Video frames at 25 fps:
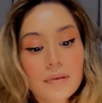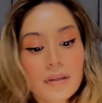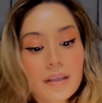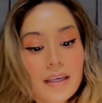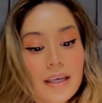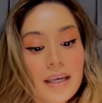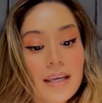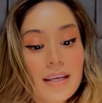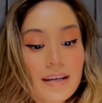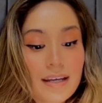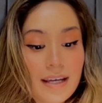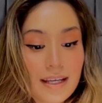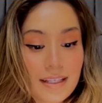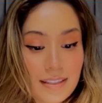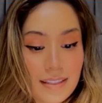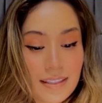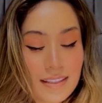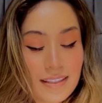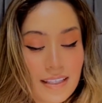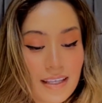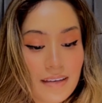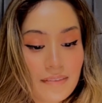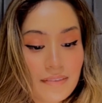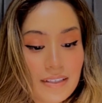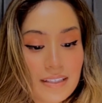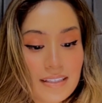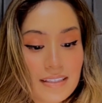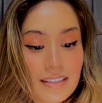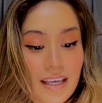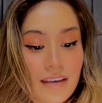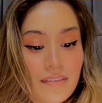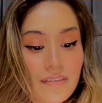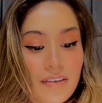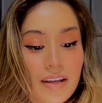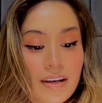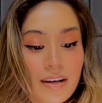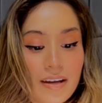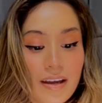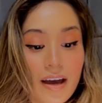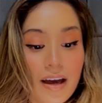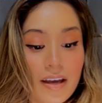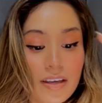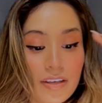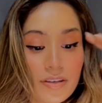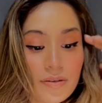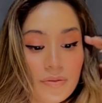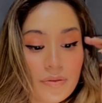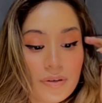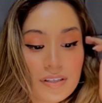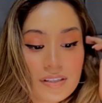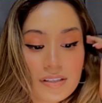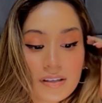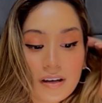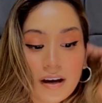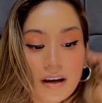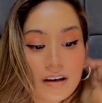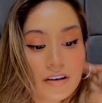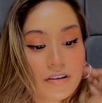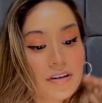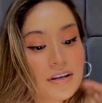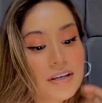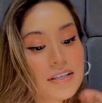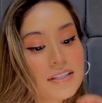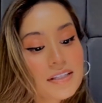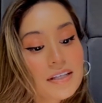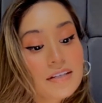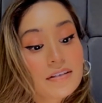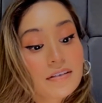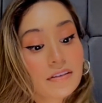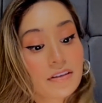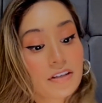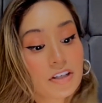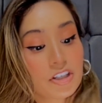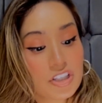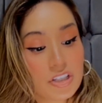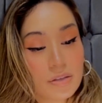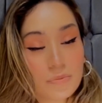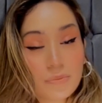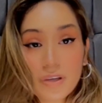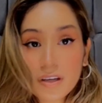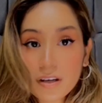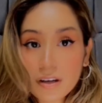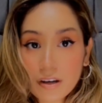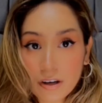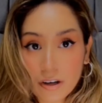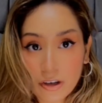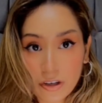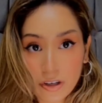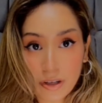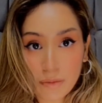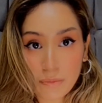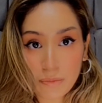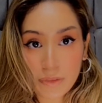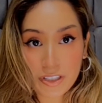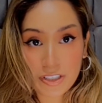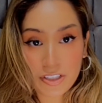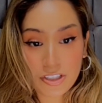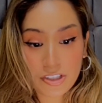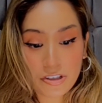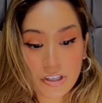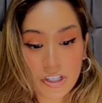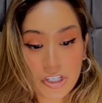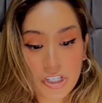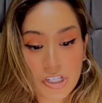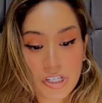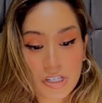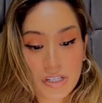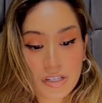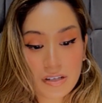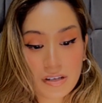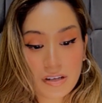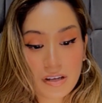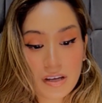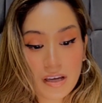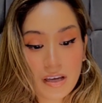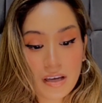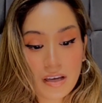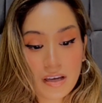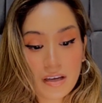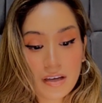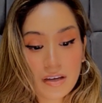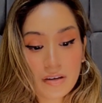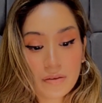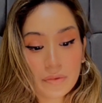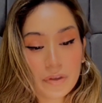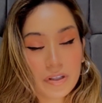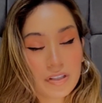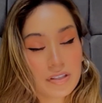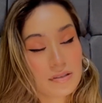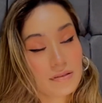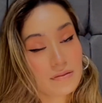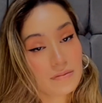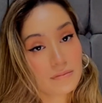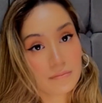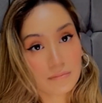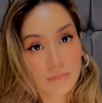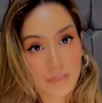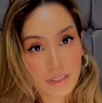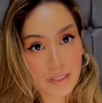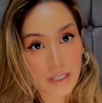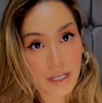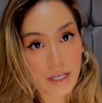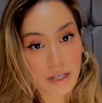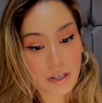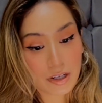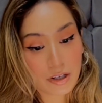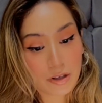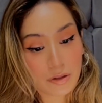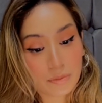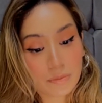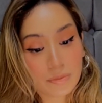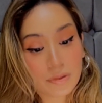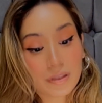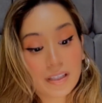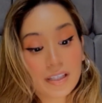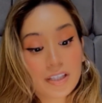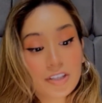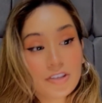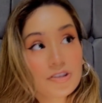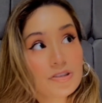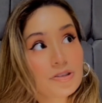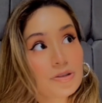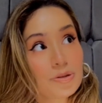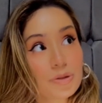In 1977, U.S. Congress, under the Jimmy Carter administration, which, side note, he just